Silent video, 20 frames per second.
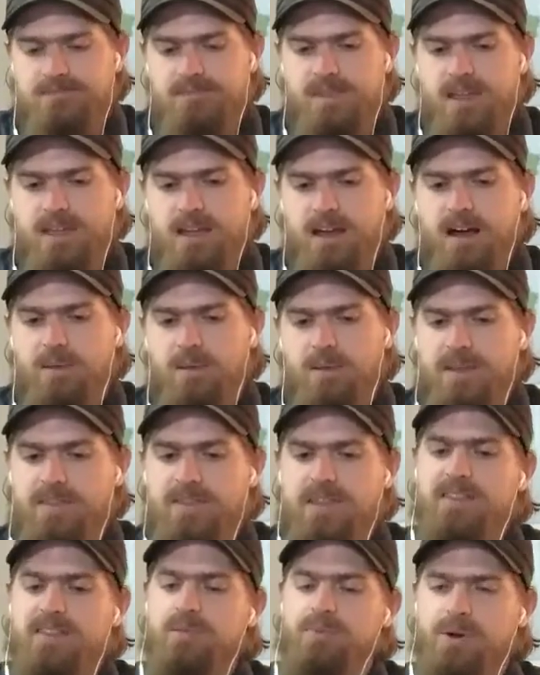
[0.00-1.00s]
And
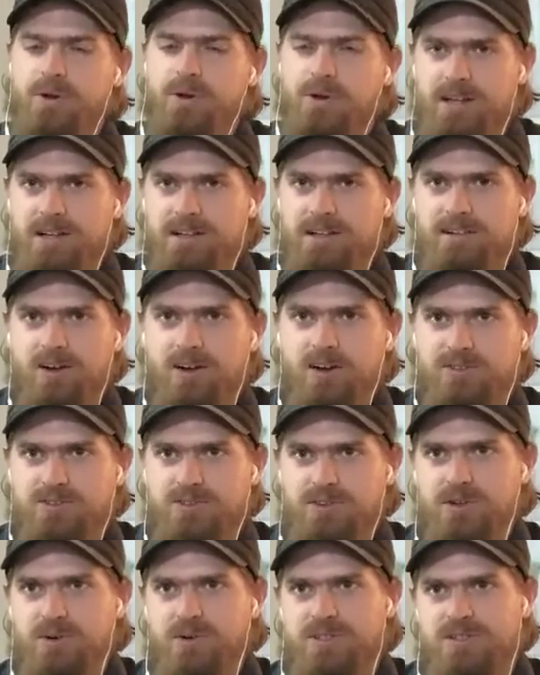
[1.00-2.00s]
then the pruning
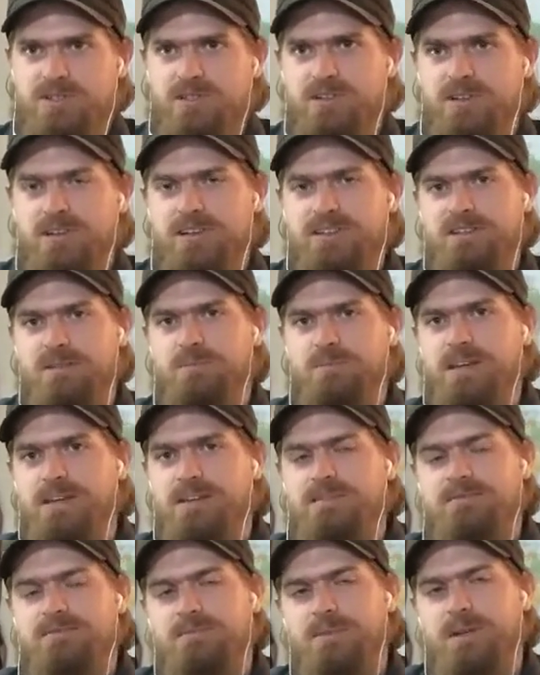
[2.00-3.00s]
also is a
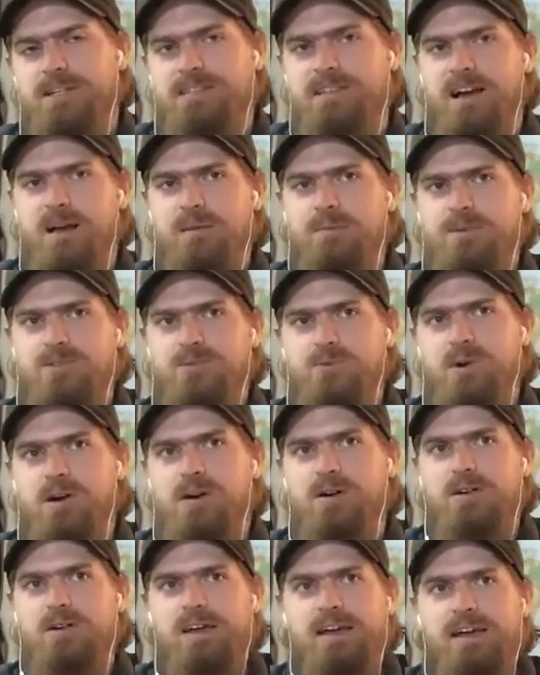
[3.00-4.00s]
big time as
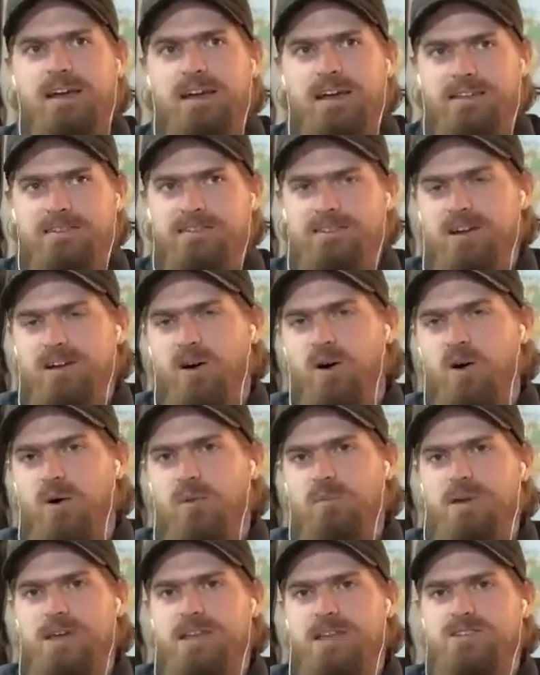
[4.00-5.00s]
well. It's an all
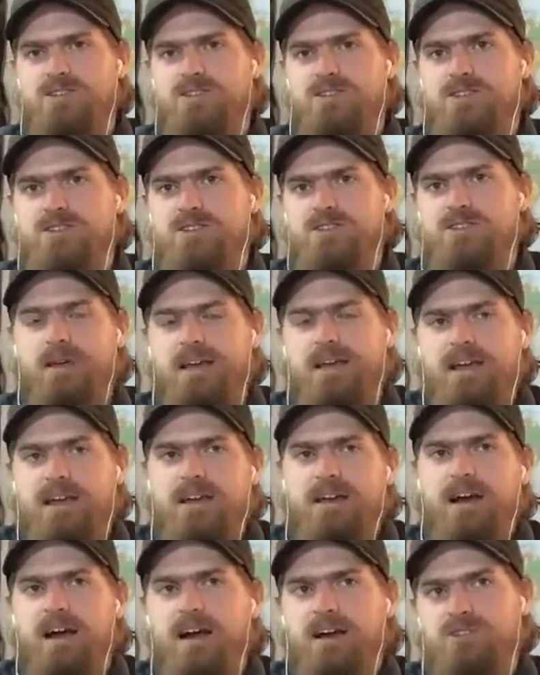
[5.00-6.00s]
men's trip.
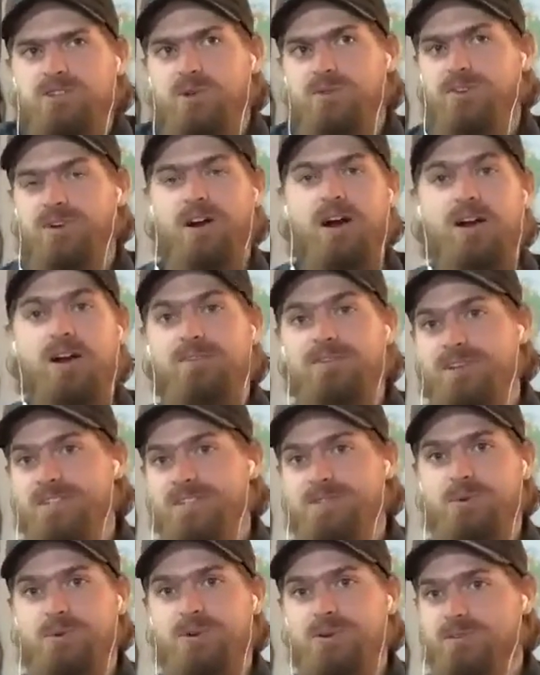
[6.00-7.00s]
So for
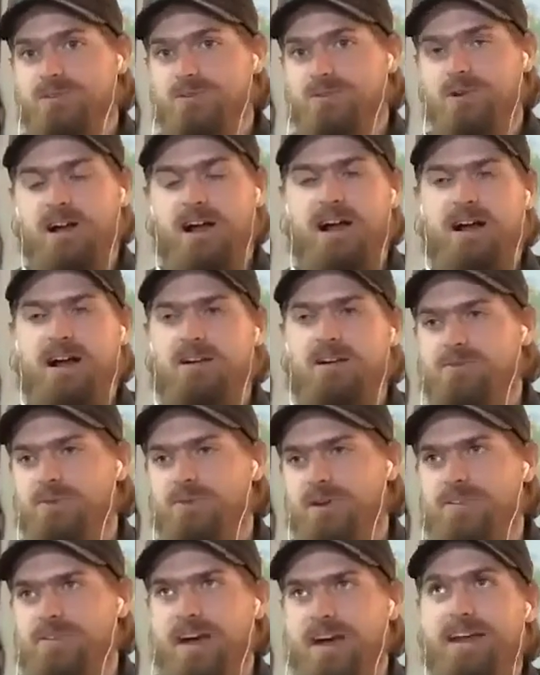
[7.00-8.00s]
harvest,
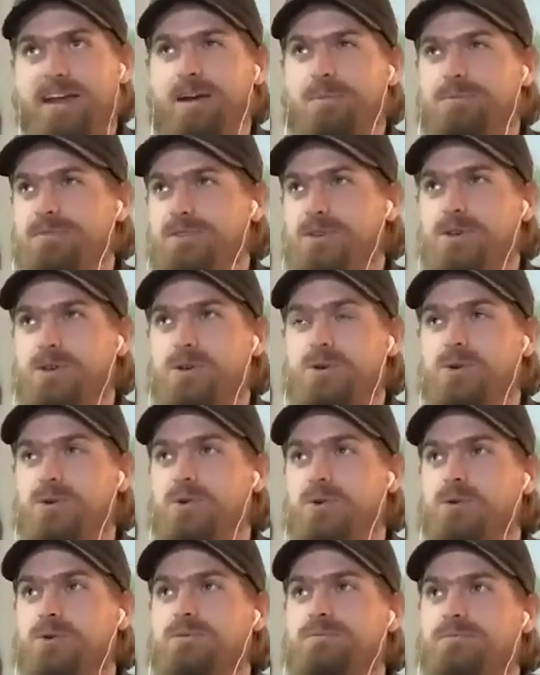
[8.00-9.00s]
we've had up
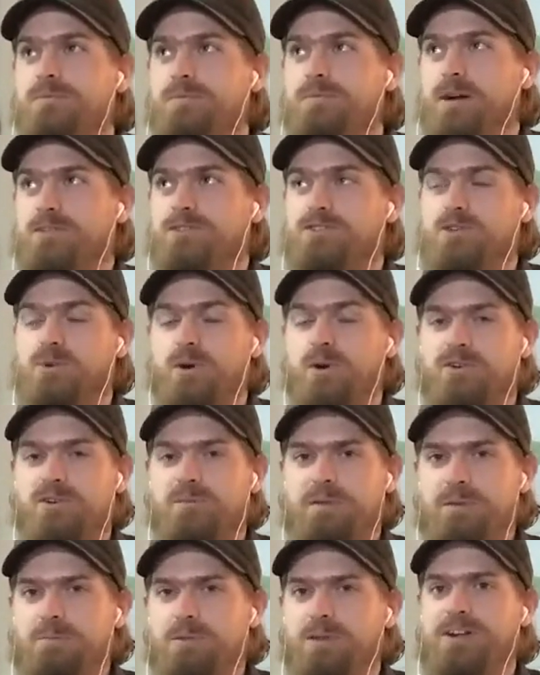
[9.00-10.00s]
to about
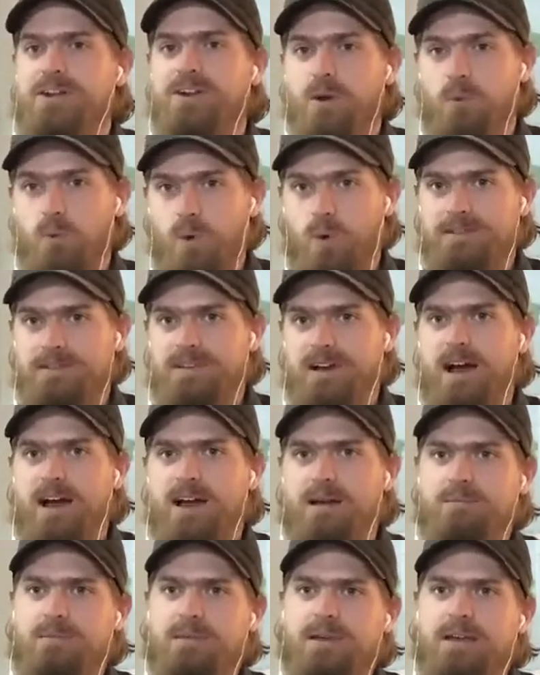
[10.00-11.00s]
200 people here at one
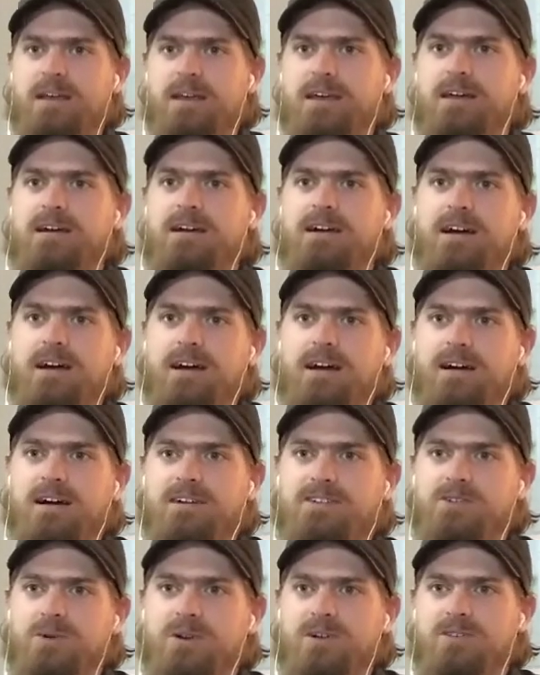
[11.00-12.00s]
time,
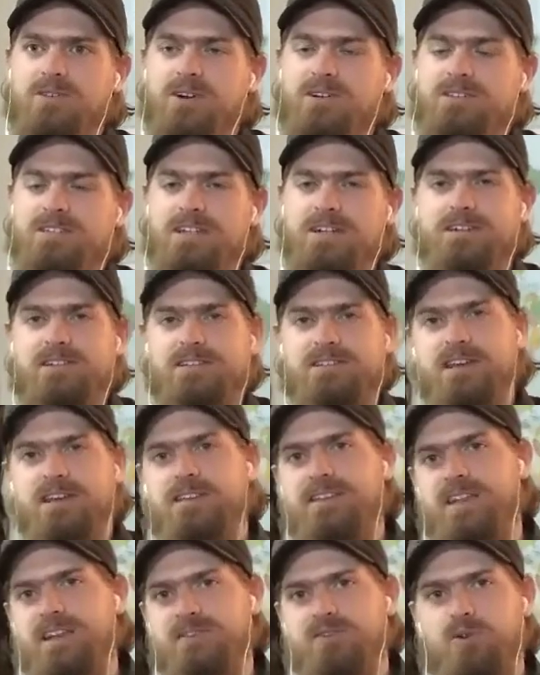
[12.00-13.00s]
200 volunteers.
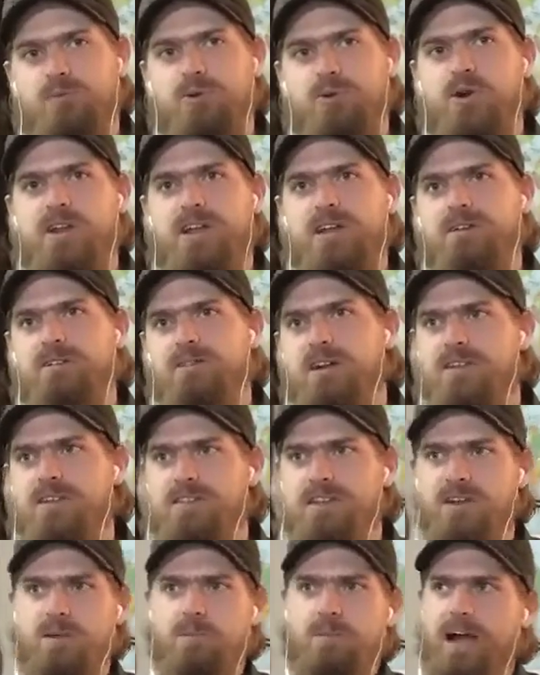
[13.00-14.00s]
And then for pruning, I
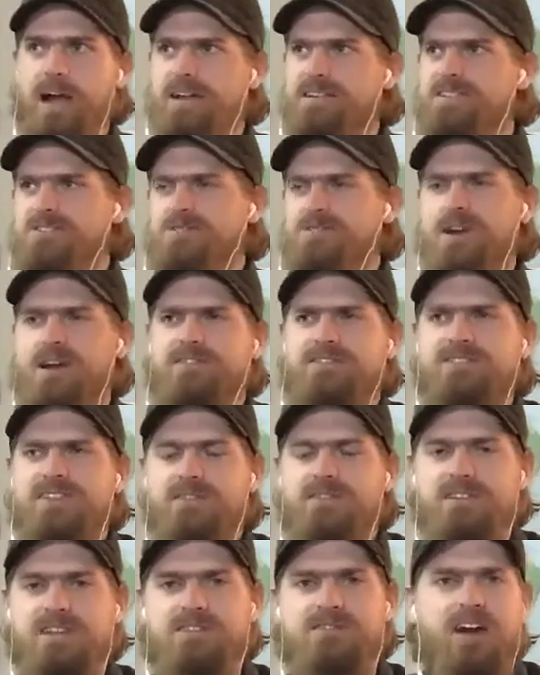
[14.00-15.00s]
think our max is around
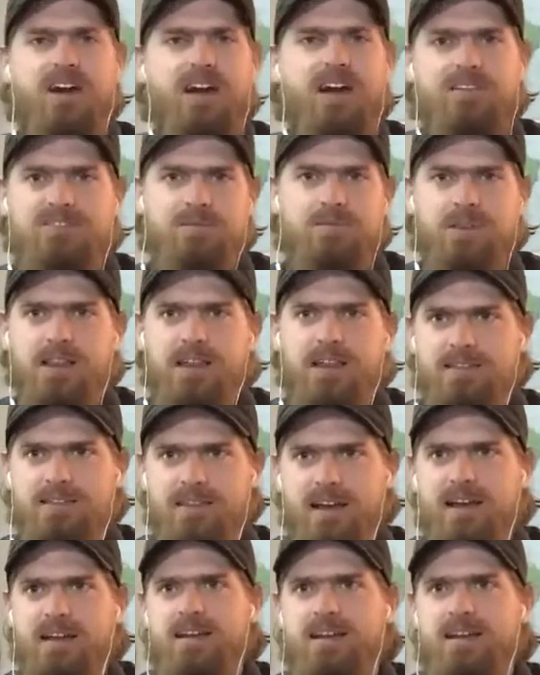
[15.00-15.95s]
75, something like that.